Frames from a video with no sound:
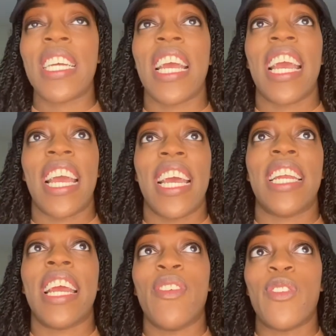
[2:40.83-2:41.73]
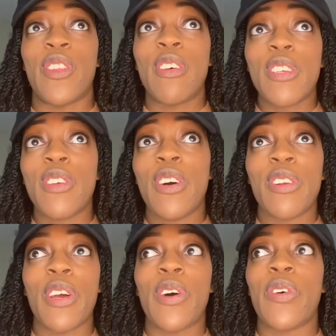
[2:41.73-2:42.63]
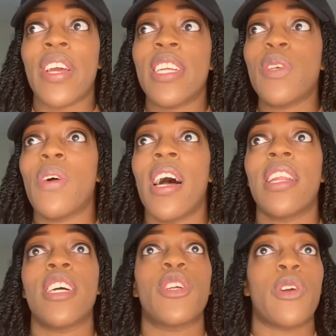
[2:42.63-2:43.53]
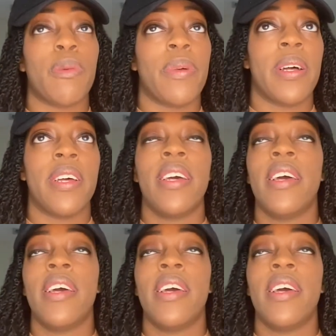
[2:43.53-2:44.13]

and for those of you who don't know, Auntie Wahala in Yoruba